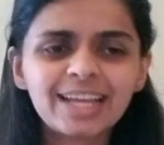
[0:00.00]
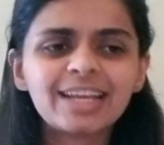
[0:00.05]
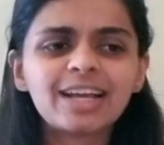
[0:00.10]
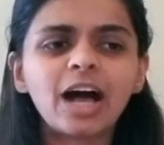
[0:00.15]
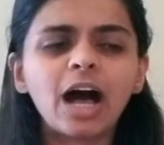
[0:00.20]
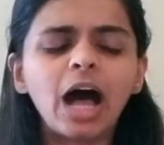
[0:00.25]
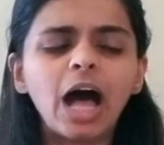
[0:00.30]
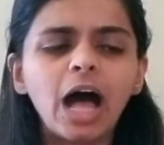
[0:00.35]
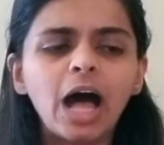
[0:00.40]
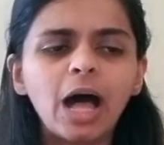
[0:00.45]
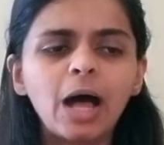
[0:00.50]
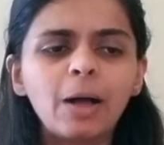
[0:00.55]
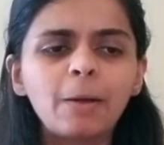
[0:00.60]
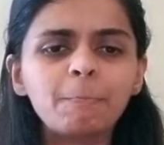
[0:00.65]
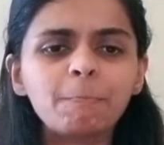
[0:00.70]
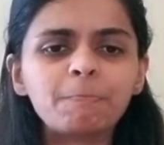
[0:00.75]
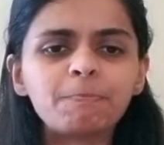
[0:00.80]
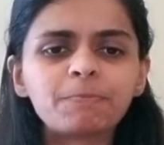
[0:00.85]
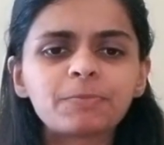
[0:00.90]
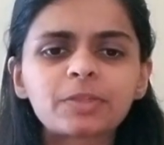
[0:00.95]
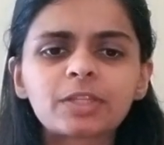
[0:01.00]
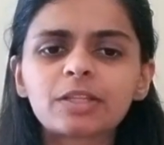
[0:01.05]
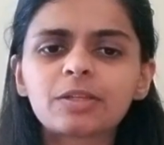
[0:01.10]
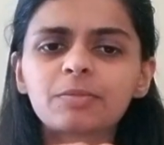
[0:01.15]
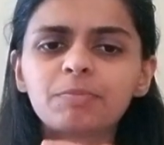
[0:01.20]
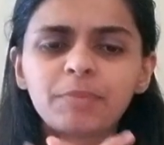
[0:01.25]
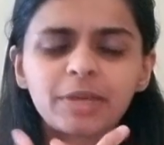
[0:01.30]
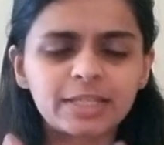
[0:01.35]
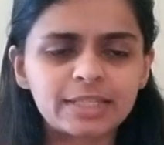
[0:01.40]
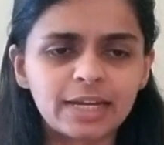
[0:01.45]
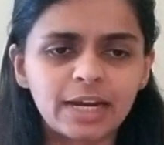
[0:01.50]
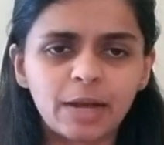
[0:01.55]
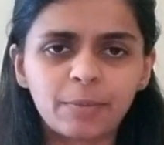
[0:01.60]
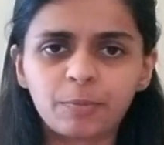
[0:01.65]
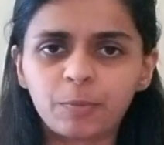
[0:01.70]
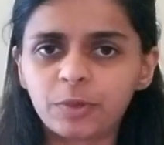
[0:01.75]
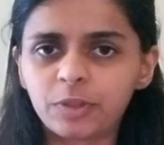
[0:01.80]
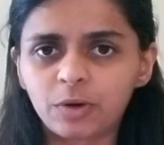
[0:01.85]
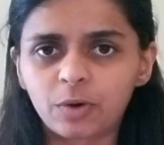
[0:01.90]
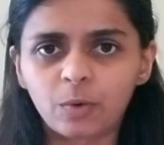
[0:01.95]
Um, mix it
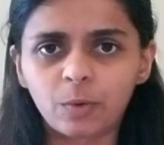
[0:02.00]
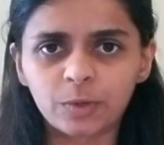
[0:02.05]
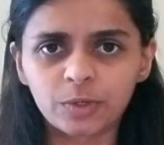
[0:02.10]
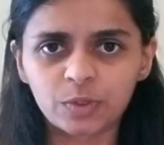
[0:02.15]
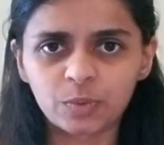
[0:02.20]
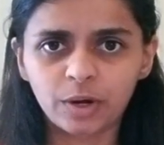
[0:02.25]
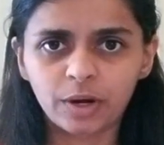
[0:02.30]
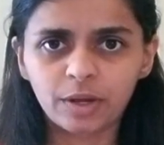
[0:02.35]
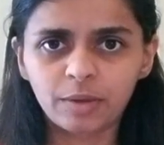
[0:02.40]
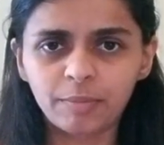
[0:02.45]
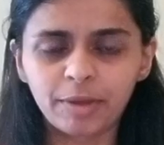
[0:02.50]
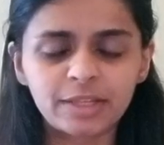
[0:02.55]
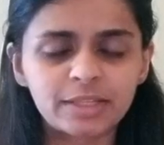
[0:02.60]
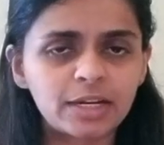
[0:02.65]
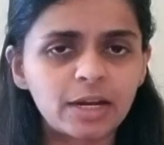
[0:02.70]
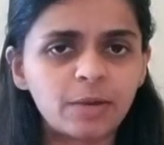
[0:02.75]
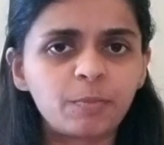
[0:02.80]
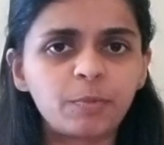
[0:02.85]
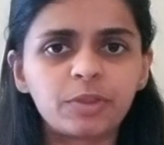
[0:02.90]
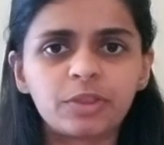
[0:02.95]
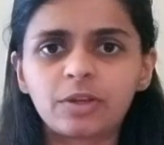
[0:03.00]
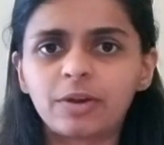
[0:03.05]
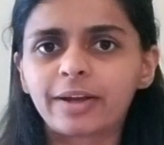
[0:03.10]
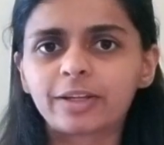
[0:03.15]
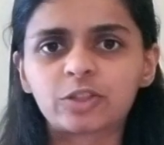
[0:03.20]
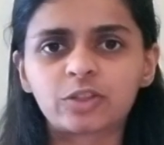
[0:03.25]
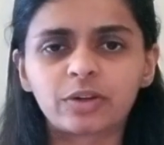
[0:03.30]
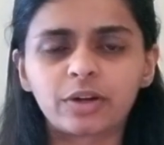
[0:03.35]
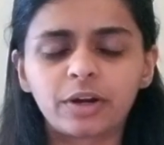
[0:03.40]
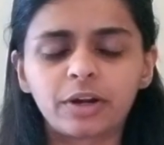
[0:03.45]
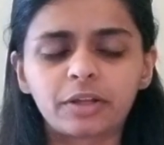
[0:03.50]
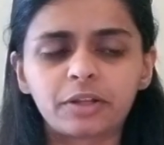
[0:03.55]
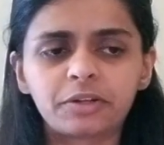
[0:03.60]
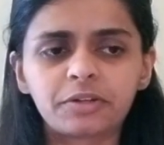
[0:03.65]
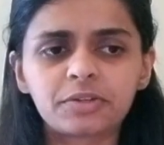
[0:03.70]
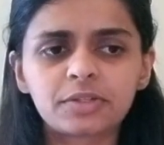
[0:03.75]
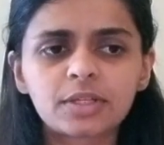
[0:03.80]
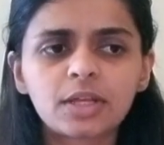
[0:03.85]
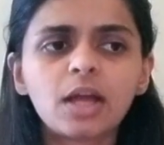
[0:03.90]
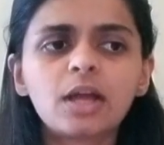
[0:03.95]
up with your coursework, mix it up with your
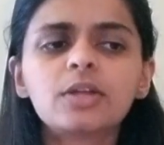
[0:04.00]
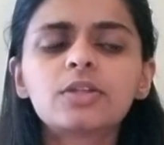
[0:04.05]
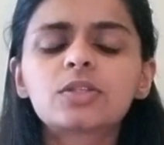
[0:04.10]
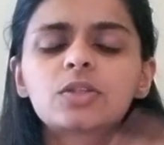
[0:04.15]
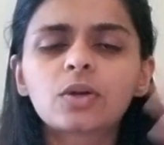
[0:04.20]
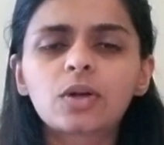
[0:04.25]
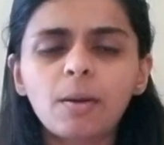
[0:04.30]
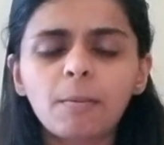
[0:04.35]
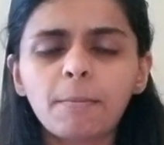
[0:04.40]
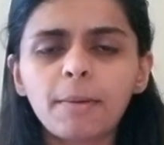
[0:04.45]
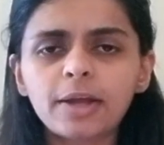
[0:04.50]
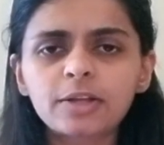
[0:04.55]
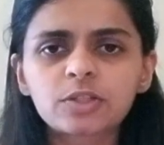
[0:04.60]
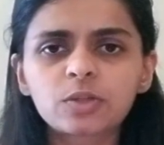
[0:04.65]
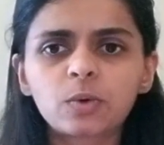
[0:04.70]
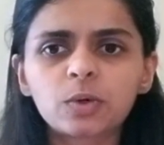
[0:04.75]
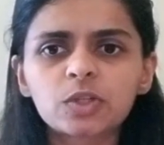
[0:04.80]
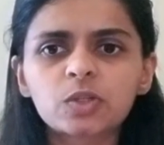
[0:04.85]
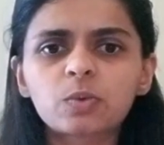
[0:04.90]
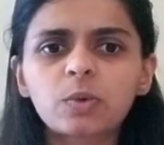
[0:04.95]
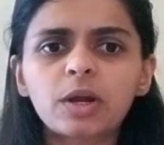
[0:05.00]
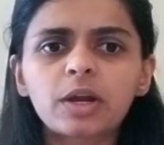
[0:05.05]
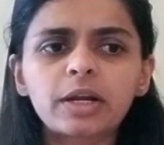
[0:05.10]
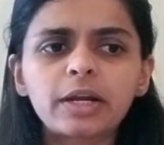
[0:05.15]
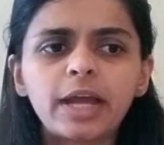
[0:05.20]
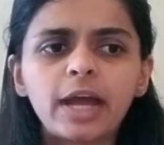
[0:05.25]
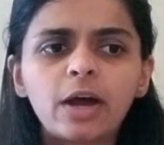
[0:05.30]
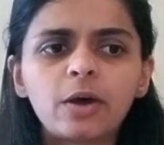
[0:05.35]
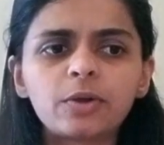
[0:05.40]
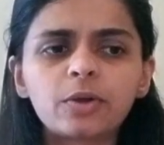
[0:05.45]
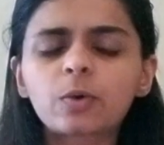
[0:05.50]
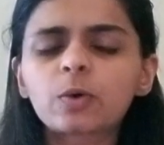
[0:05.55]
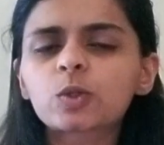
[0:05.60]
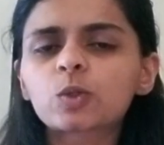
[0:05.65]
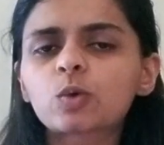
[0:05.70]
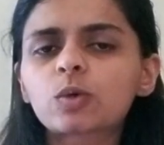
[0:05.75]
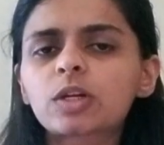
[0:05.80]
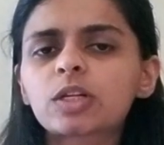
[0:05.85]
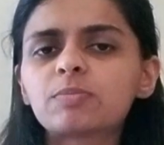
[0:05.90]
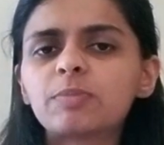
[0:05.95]
extracurriculars. So coming back to coursework, now your
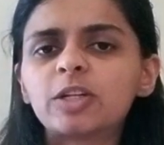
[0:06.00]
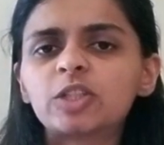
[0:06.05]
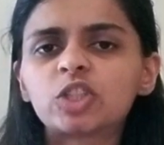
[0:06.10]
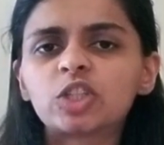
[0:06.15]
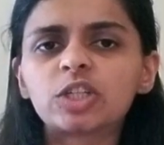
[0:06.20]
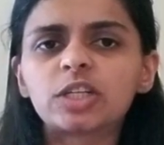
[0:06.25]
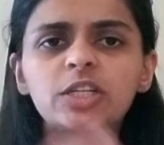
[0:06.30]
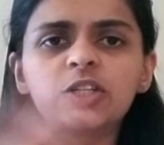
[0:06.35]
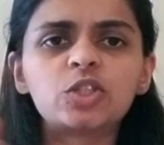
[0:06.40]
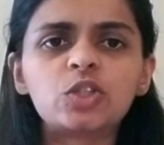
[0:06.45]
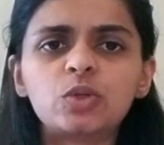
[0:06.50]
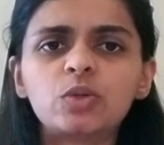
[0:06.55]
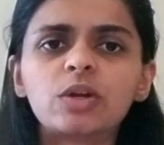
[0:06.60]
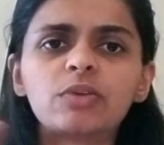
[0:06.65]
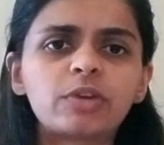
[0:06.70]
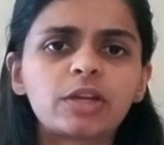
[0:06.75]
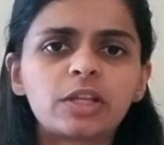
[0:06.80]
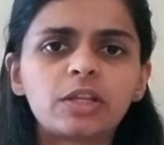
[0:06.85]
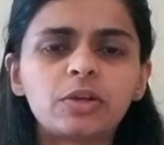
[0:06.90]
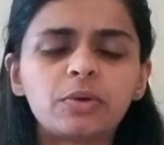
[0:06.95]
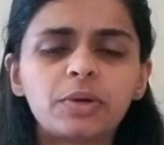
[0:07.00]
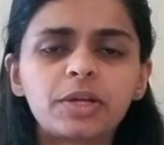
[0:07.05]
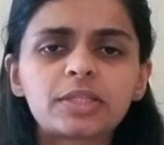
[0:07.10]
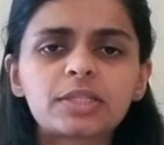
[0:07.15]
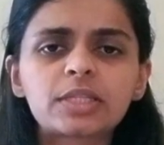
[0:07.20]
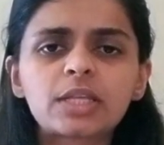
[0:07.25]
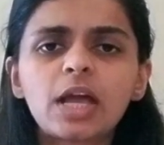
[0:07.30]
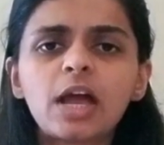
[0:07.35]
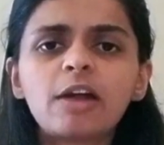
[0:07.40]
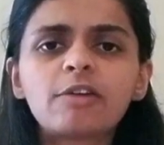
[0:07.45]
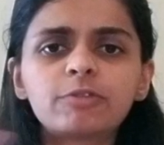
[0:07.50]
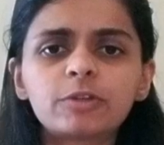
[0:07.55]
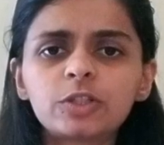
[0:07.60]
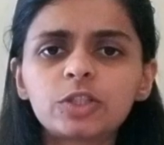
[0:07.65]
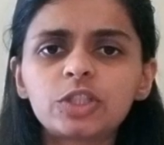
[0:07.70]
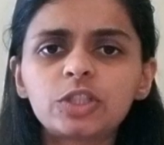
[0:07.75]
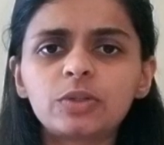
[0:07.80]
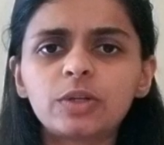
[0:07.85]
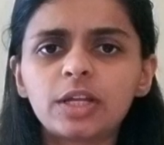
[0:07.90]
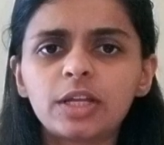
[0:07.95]
coursework is measured in two different units.
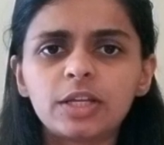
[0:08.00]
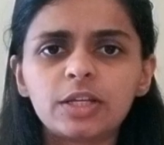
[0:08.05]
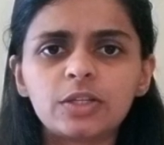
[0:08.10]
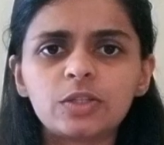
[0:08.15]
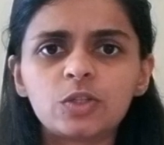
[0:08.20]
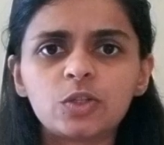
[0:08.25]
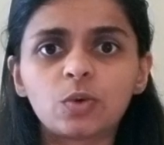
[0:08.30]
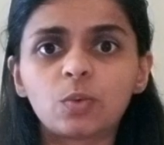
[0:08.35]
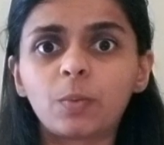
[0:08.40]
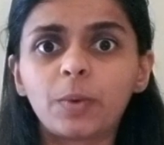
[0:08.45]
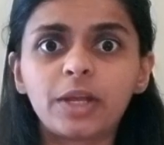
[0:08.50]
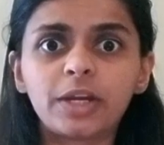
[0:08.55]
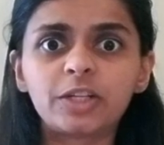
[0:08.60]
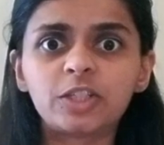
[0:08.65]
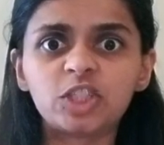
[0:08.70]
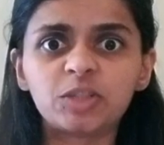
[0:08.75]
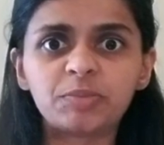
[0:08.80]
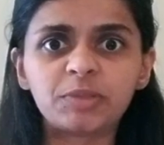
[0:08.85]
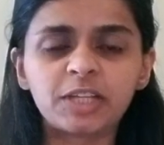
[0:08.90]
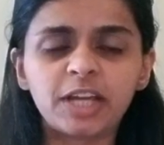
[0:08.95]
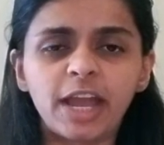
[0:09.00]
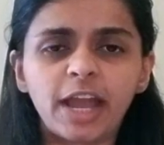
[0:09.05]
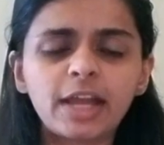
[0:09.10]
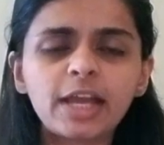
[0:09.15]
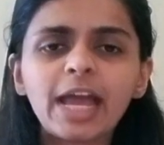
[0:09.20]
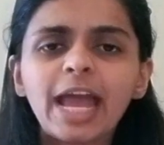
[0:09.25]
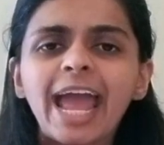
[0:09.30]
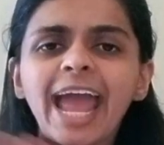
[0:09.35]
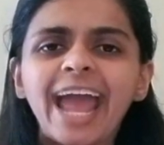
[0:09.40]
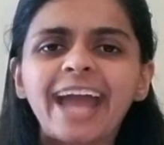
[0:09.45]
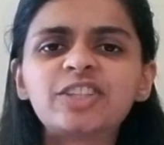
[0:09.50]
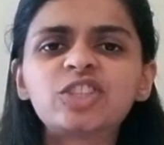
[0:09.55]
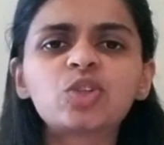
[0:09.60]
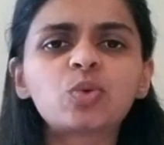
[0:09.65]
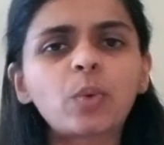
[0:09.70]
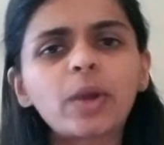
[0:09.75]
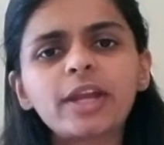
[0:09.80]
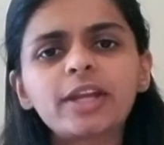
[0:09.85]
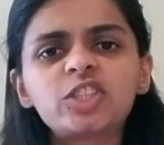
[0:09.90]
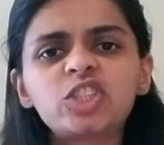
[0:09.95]
First unit is your weighted GPA, and your
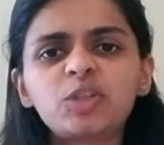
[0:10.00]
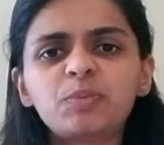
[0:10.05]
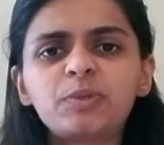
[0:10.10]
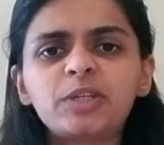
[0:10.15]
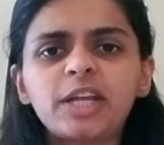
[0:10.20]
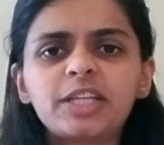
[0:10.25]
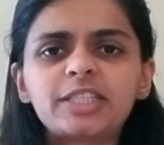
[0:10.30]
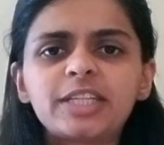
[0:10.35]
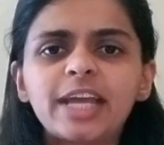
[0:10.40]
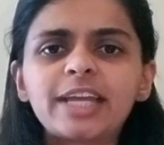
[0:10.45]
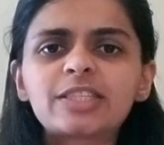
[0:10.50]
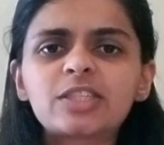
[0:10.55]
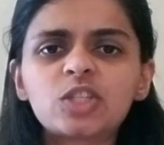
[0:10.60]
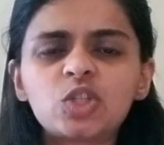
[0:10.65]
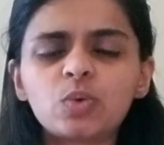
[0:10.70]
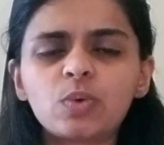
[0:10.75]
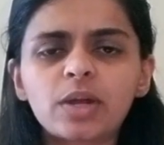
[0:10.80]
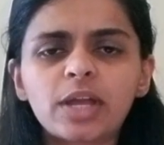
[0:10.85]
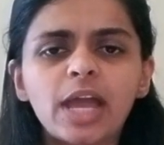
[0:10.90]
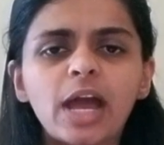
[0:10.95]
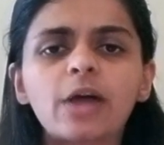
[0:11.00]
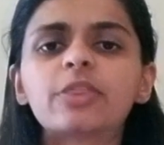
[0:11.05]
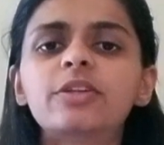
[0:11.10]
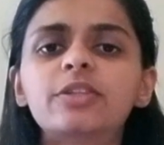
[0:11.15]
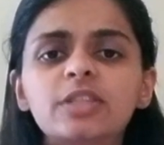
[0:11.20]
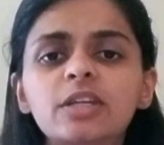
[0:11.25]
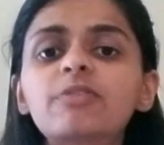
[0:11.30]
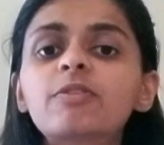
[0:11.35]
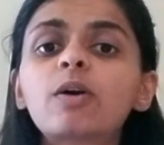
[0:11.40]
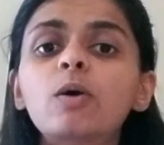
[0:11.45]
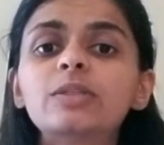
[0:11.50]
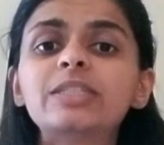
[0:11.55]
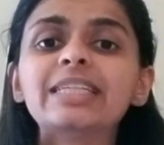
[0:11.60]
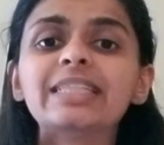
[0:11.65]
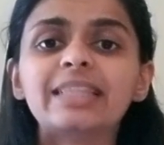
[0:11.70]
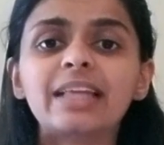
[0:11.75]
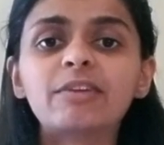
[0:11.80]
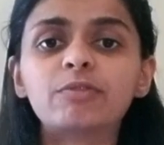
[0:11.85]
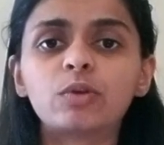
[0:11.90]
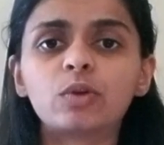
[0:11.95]
weighted GPA takes into account the difficulty
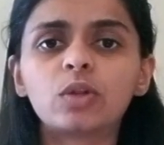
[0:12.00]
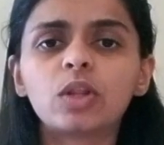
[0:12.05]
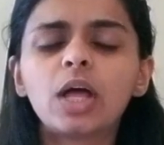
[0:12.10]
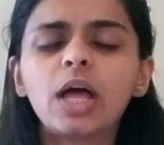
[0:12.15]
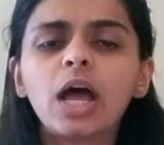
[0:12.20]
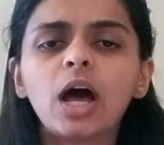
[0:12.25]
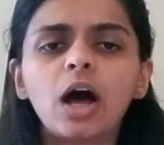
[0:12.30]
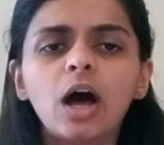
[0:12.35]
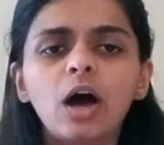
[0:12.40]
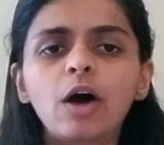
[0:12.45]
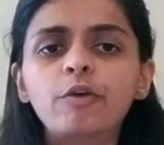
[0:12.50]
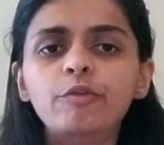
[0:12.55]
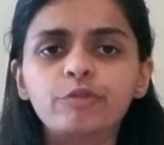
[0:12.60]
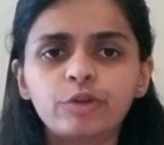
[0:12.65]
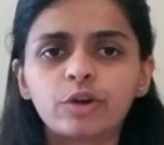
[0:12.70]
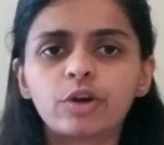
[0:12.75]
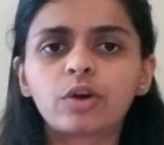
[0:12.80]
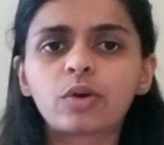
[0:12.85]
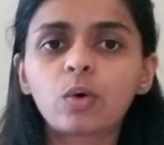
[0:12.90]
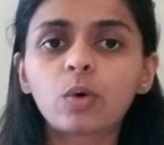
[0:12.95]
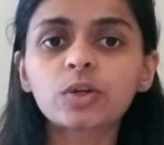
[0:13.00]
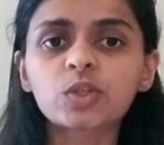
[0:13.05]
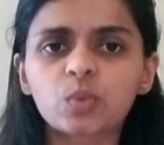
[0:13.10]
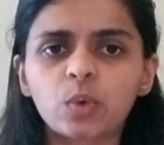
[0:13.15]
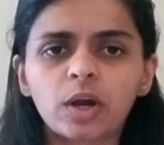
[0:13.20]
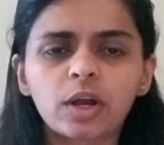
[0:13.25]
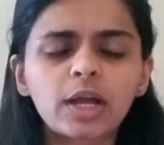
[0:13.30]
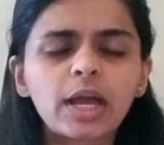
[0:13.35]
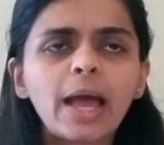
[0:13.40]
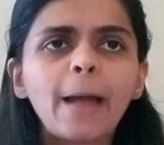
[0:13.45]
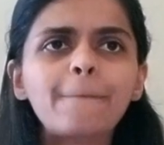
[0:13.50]
level of your coursework.